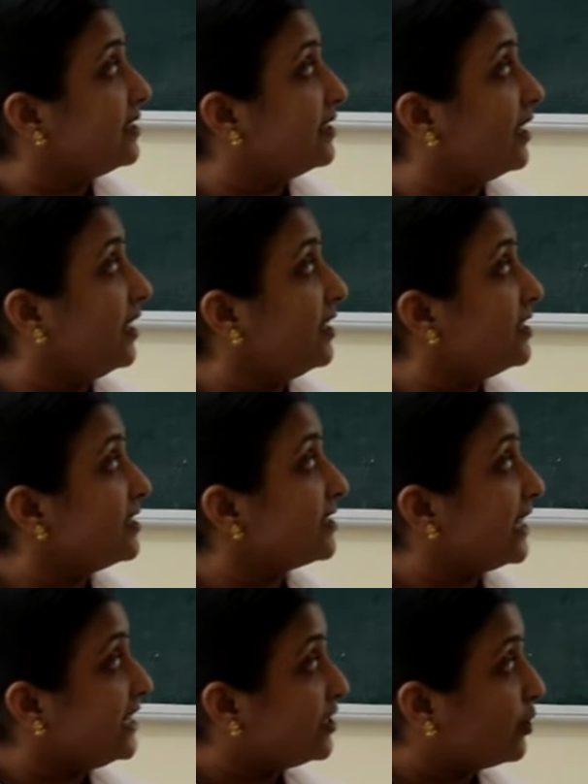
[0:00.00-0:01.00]
in the
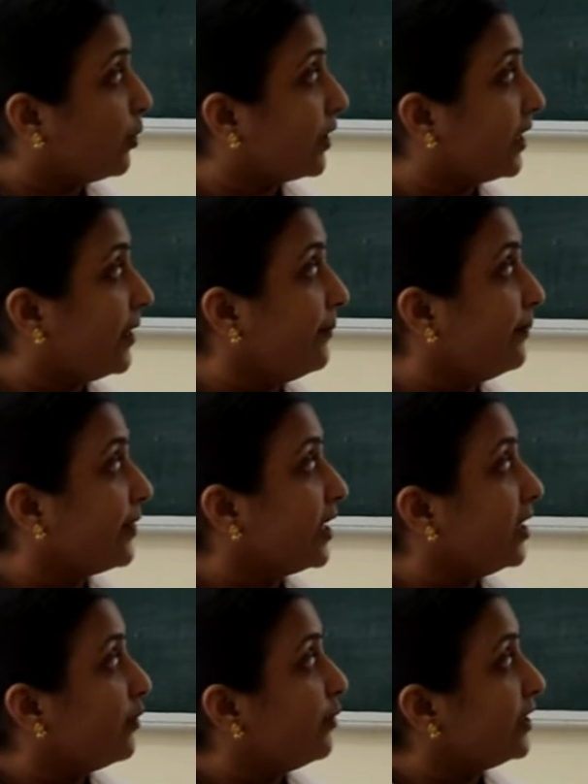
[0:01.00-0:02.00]
sensorium
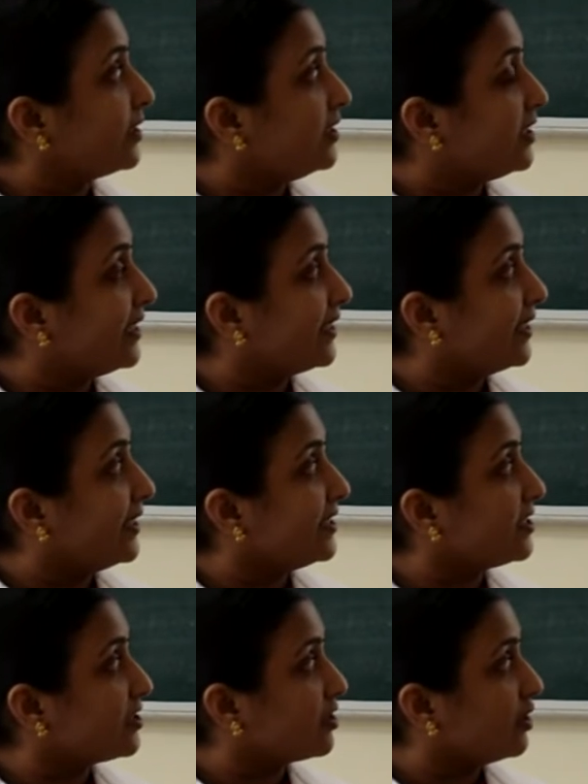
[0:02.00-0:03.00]
with
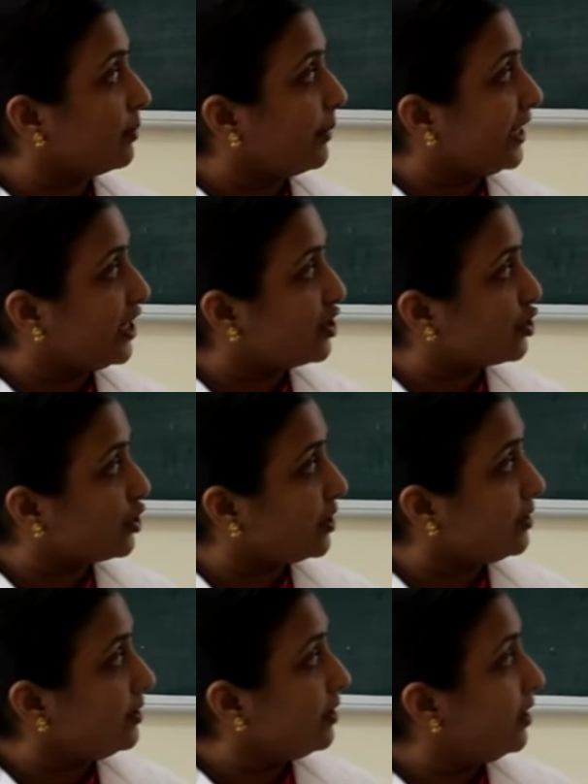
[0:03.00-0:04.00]
decreased menation,
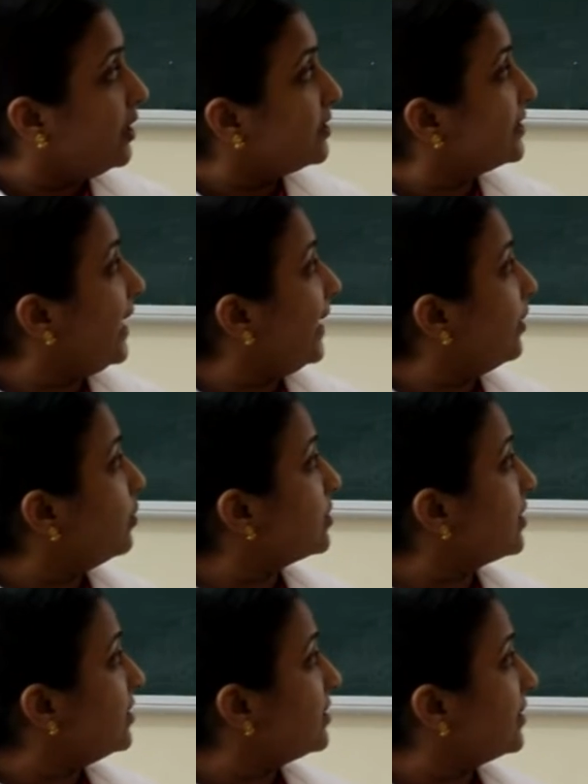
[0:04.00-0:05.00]

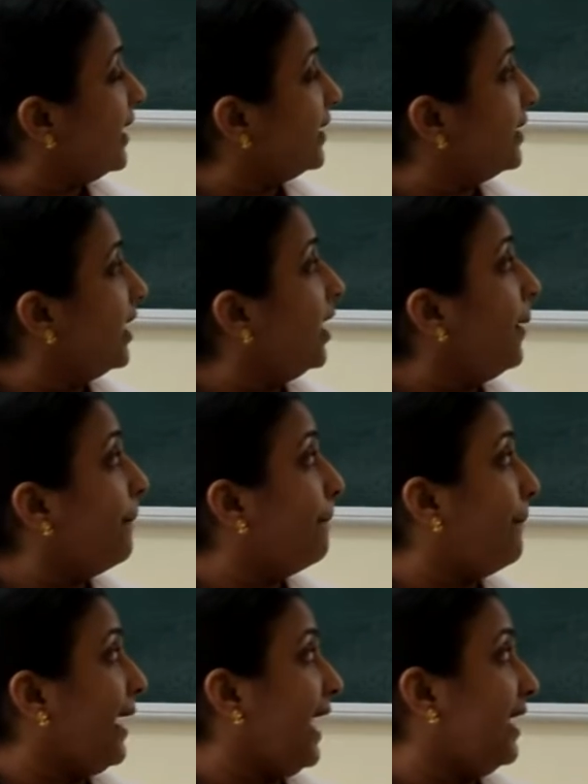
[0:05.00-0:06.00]
cyanosis and the
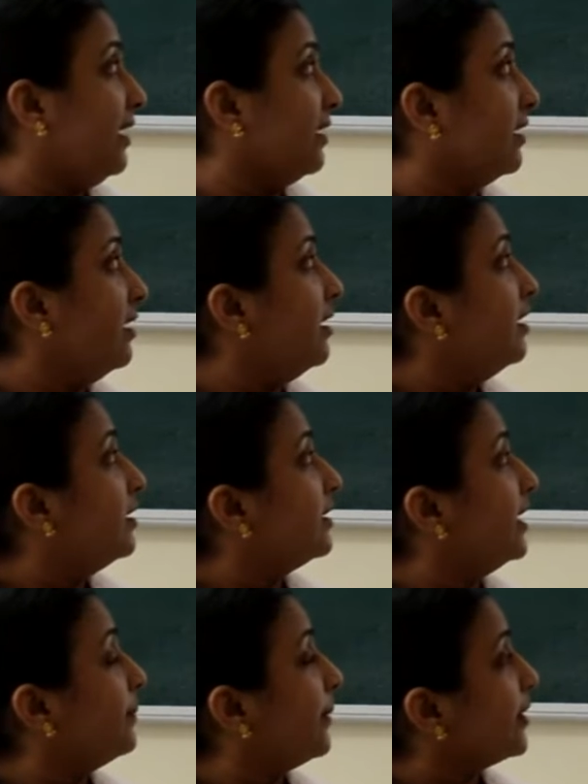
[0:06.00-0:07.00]
pallor.
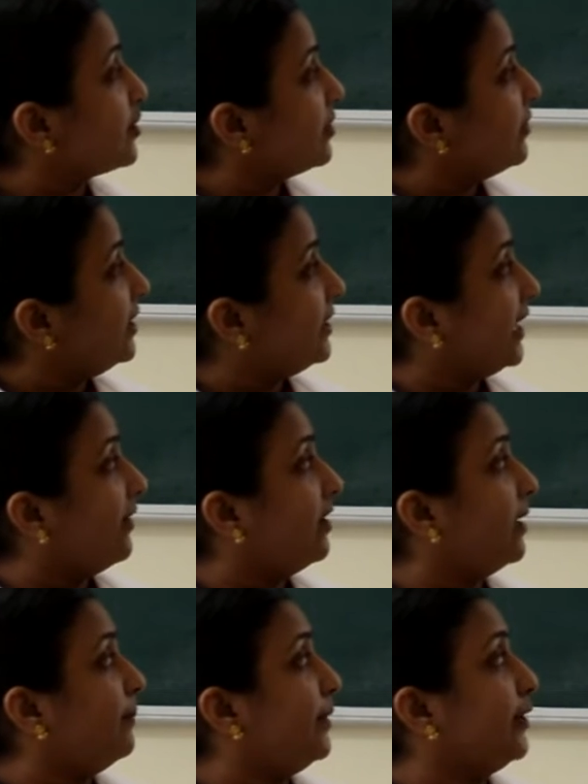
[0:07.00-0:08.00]
Then patient will
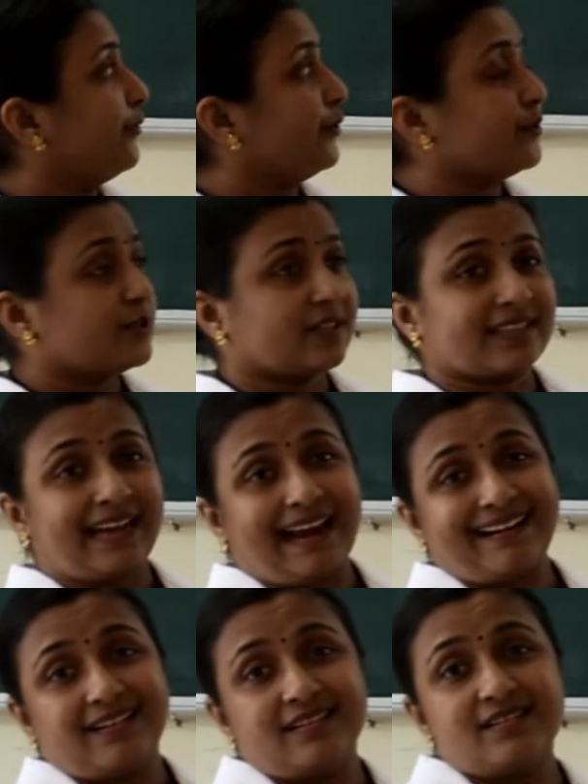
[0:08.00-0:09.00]
develop diffuse
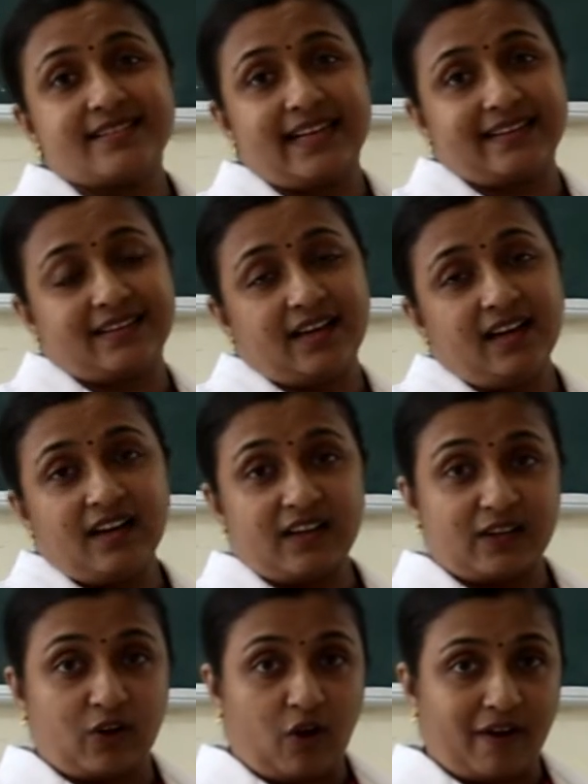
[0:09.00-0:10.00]
crackles and the
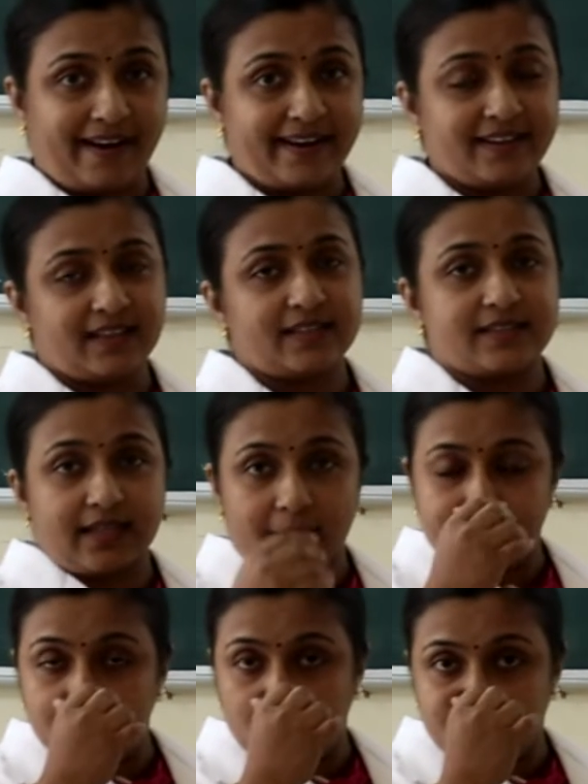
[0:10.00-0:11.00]
rhonchi, that is
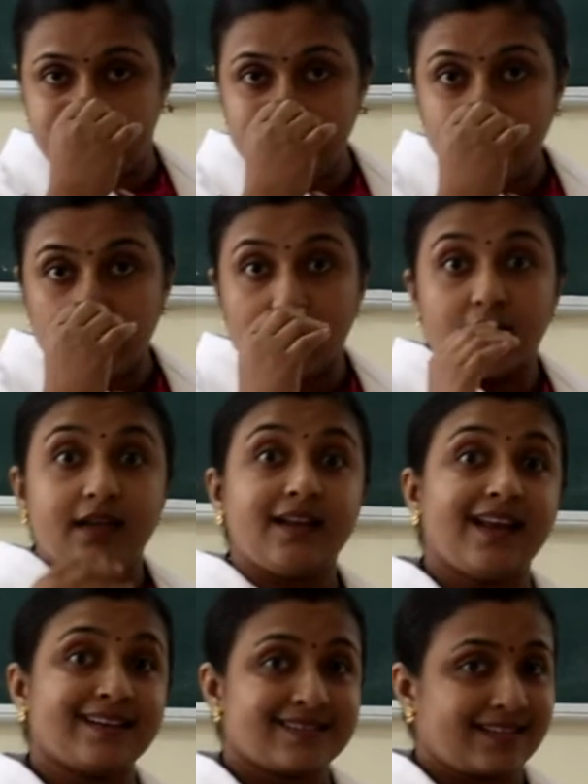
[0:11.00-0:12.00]
abnormal
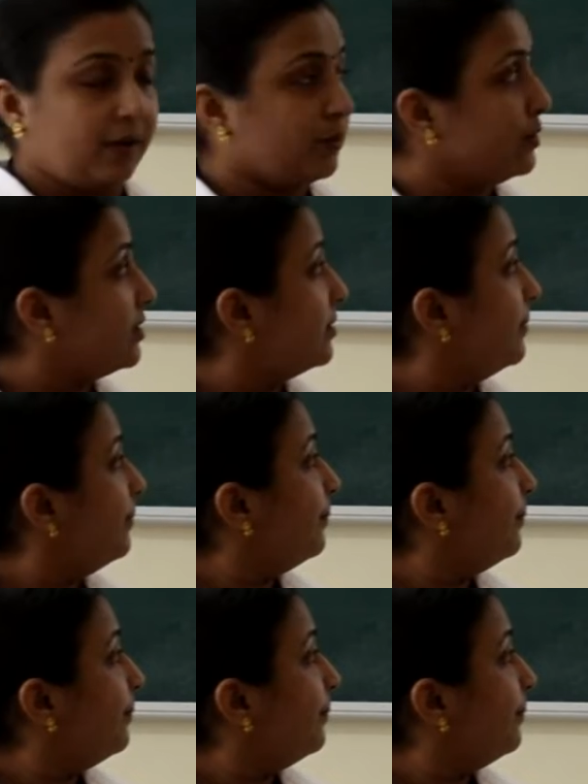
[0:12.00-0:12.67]
lung sounds.